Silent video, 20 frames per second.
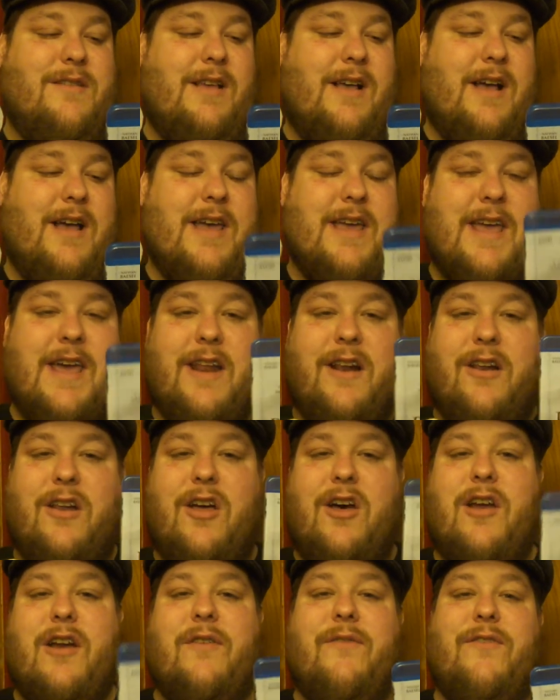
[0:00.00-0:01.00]
I get a
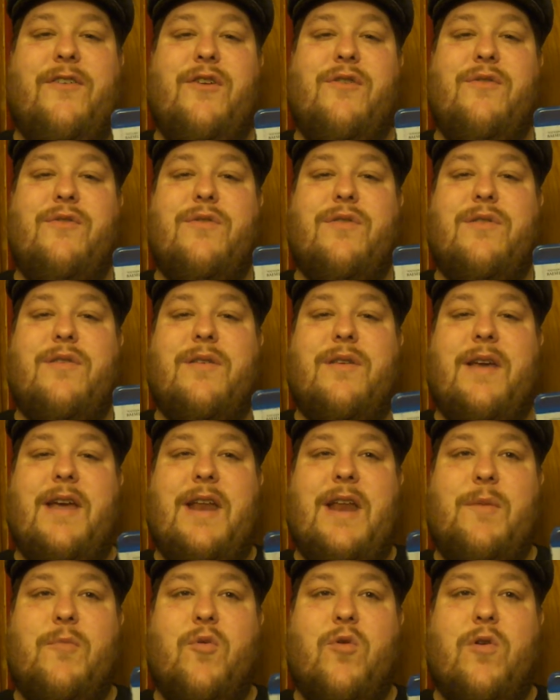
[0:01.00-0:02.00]
lot of views
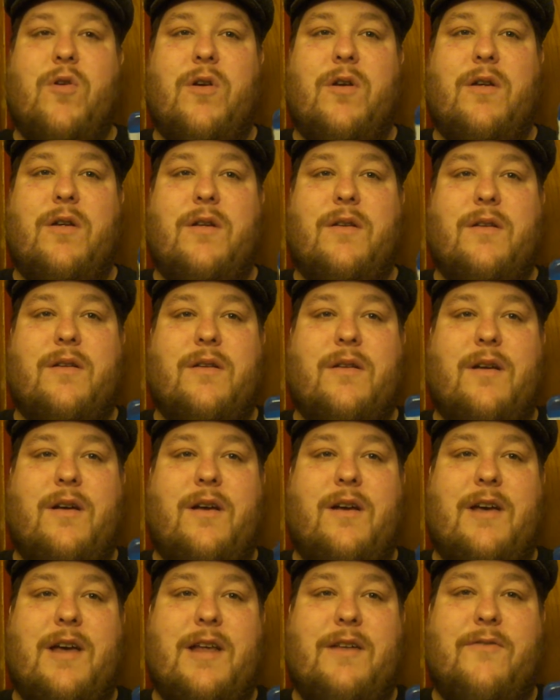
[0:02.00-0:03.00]
anymore,
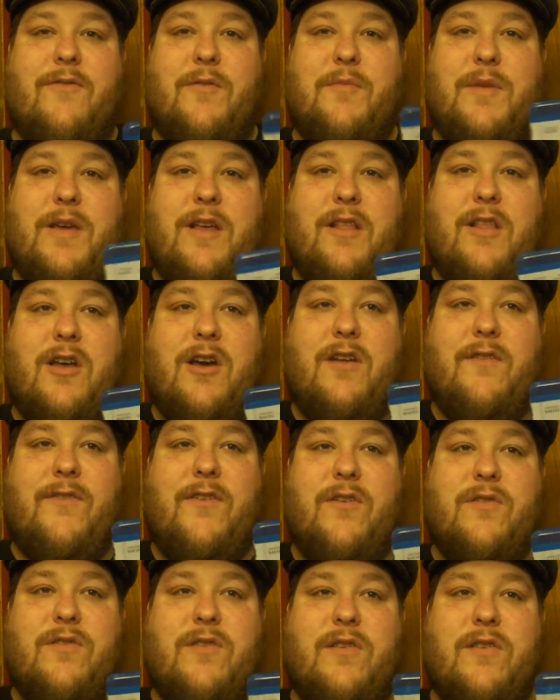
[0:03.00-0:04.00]
uh, and for me, a lot of
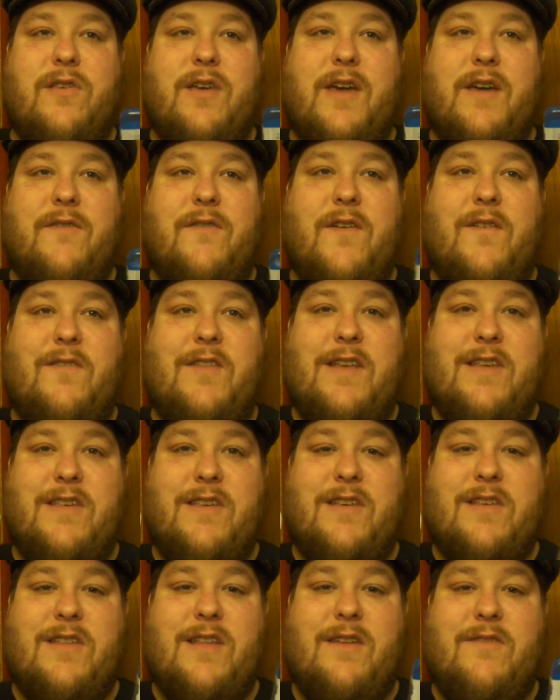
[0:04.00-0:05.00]
views is like fifty,
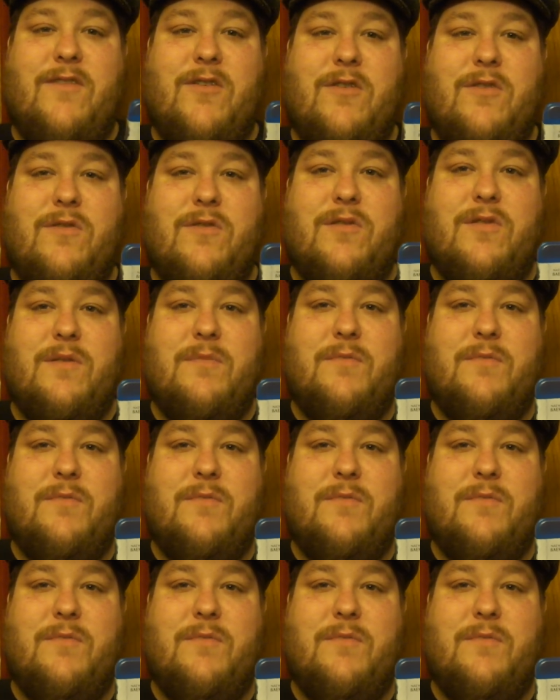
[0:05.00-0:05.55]
sixty views.